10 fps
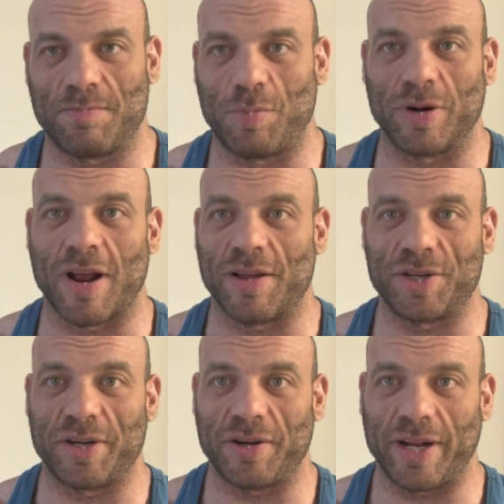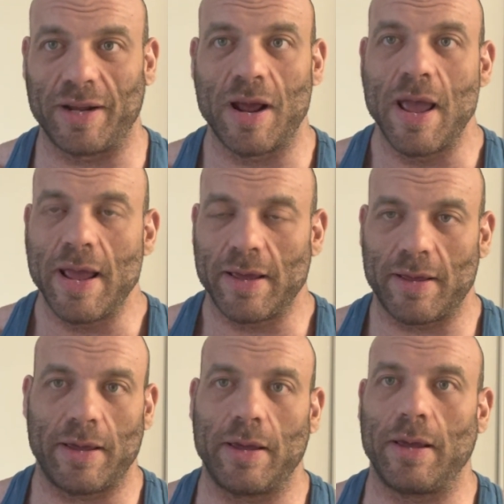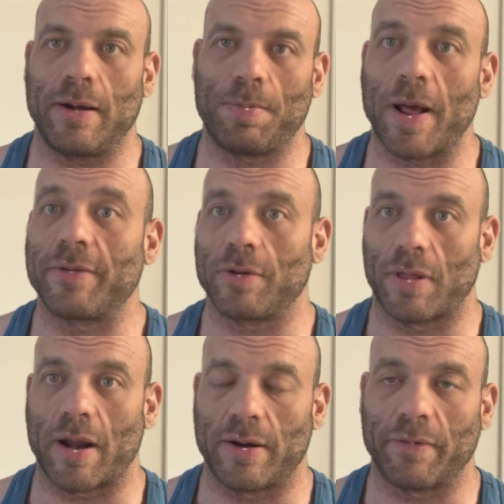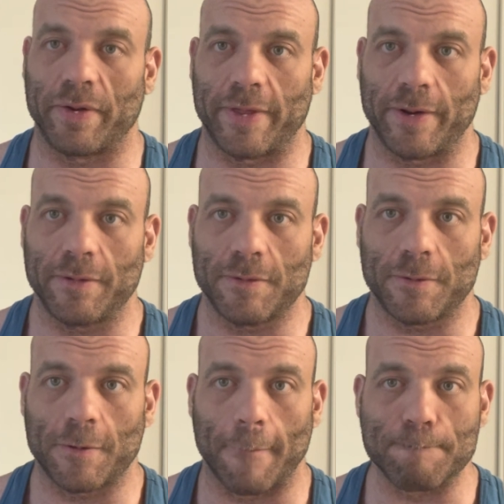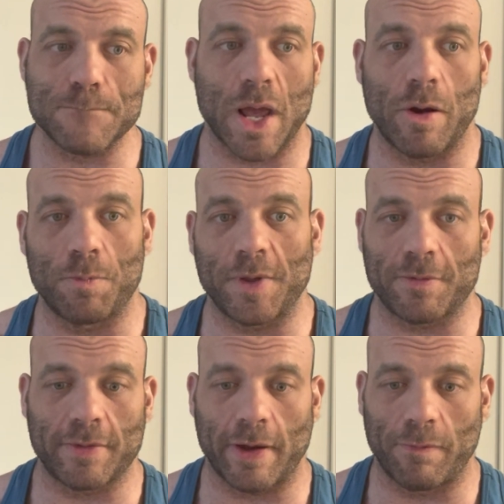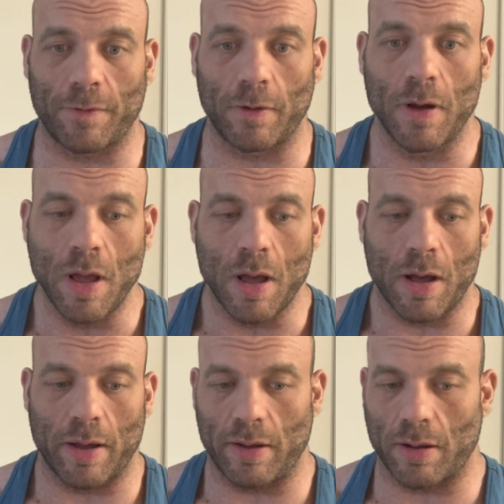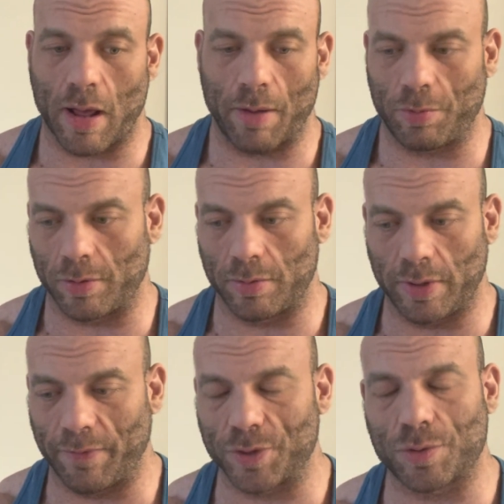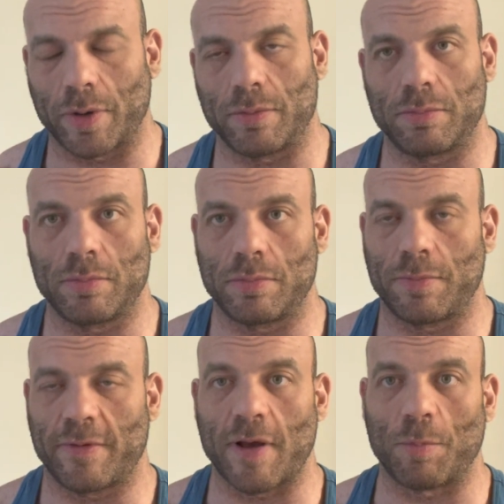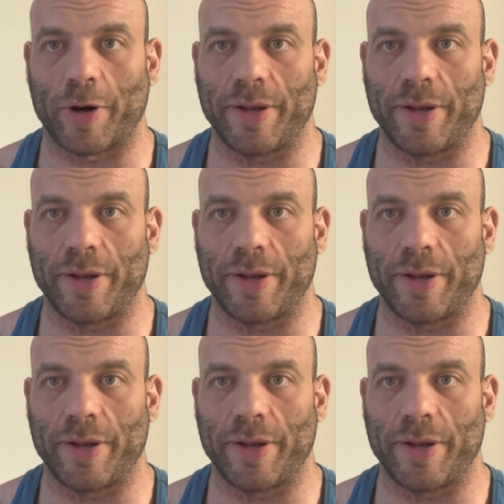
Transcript: book knowledge in you need. it applies to a lot of different things. So I hope this was helpful. I will leave a short summary